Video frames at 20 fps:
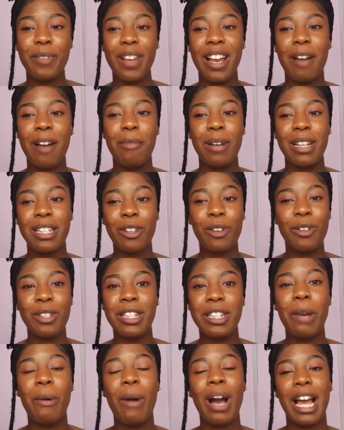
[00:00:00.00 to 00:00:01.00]
But because
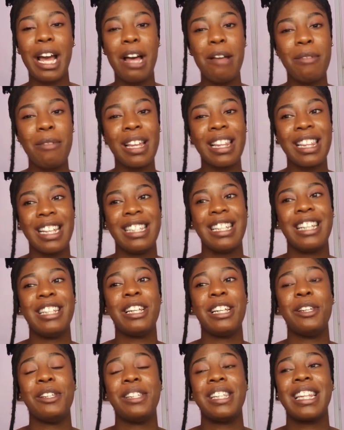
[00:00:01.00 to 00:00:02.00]
they were coming, they
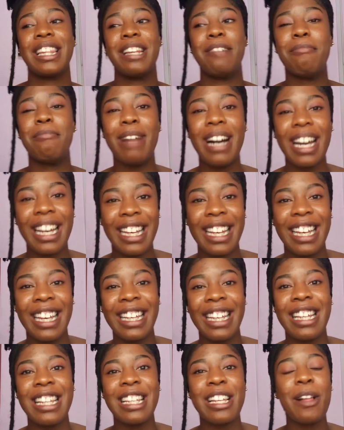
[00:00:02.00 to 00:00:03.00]
started using the back
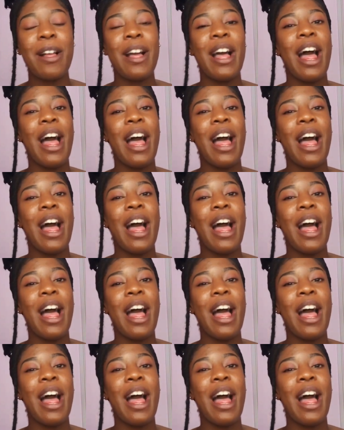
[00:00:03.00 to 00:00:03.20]
gate.